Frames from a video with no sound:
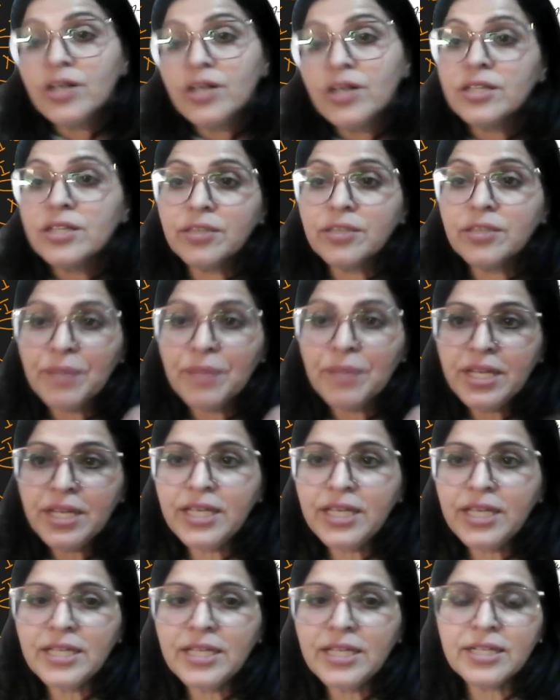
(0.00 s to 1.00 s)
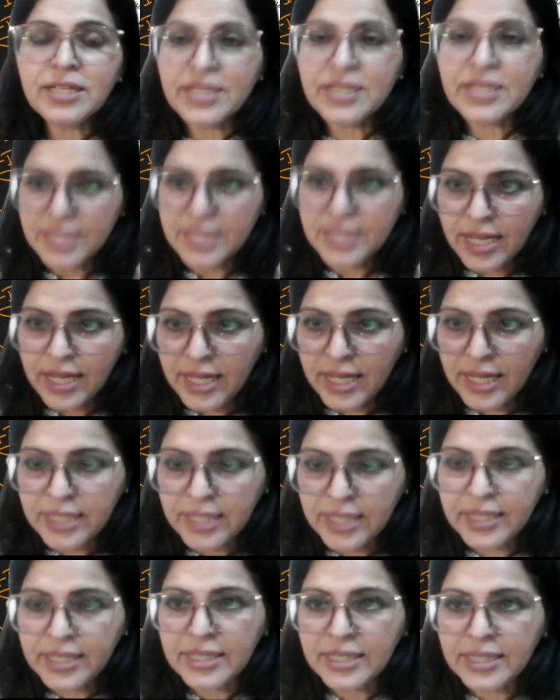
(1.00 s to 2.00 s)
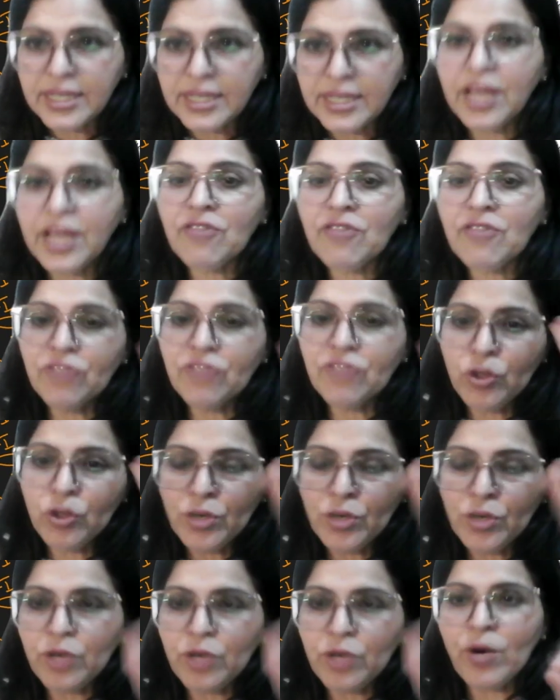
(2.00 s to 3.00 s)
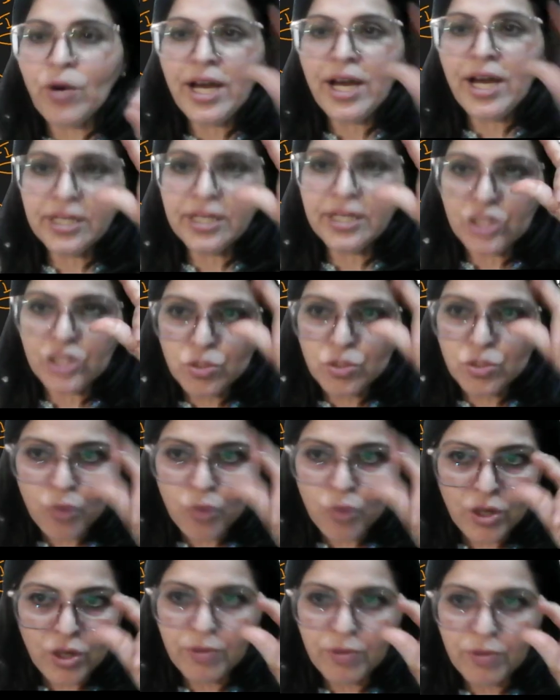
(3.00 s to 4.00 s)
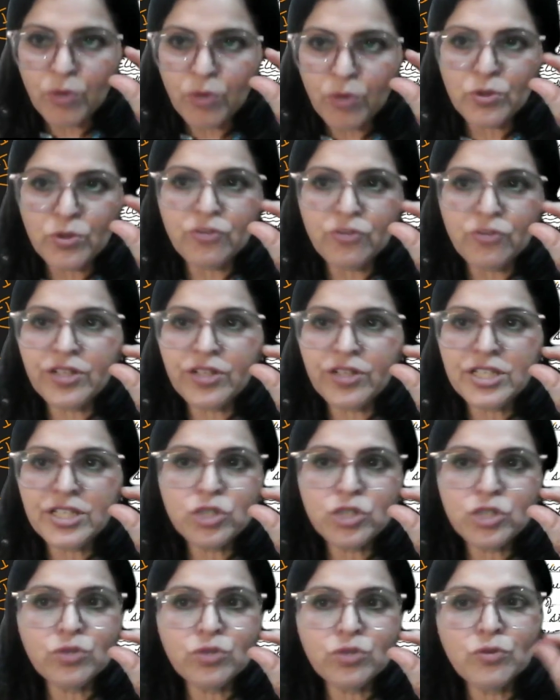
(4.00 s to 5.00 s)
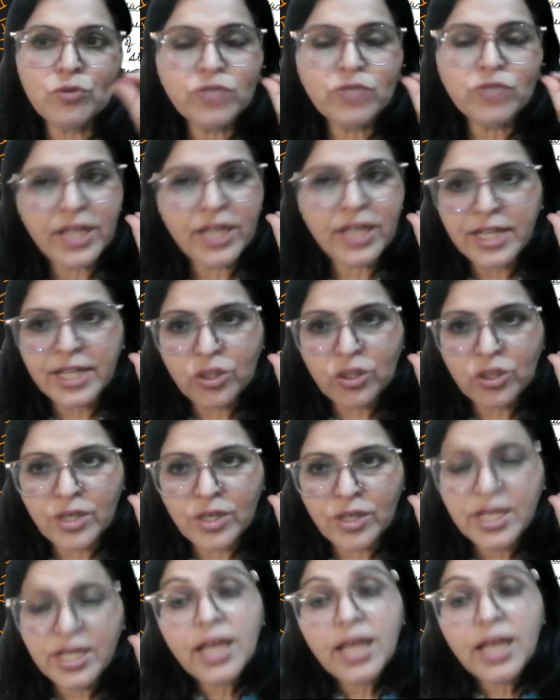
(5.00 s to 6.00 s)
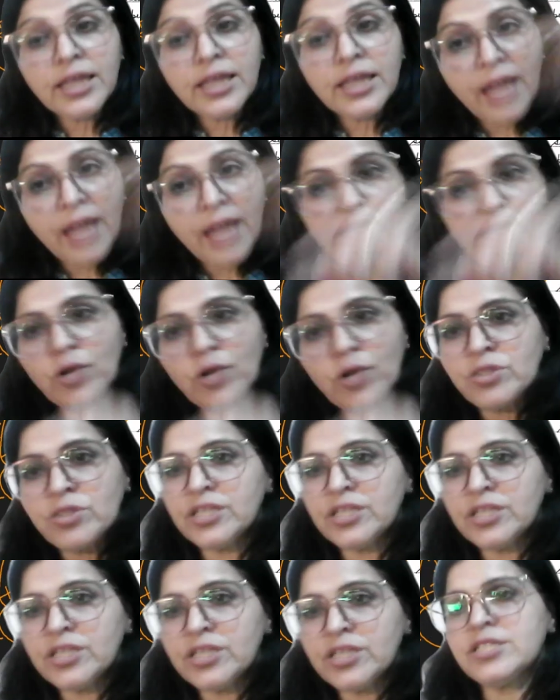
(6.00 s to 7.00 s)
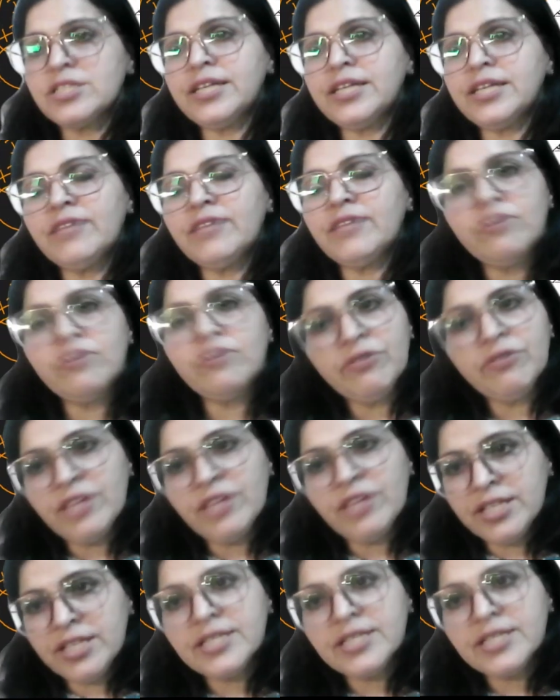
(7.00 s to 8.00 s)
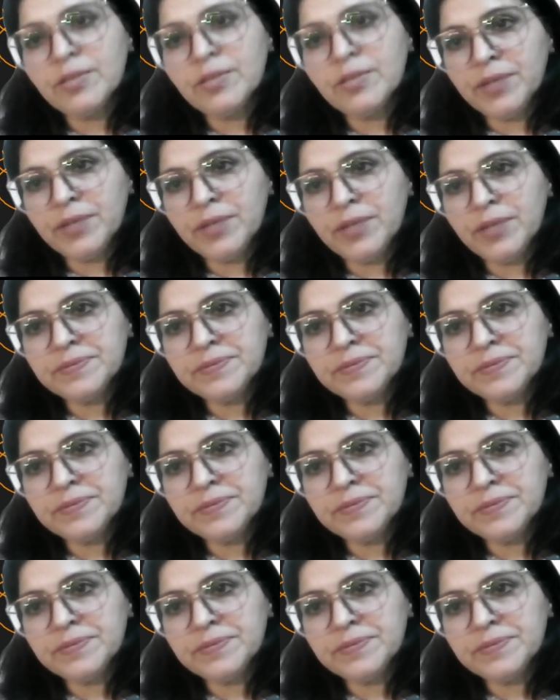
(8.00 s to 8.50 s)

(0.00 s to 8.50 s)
The meaning is that if you require the small amount of energy to remove the electron, that oxidation state will be very stable.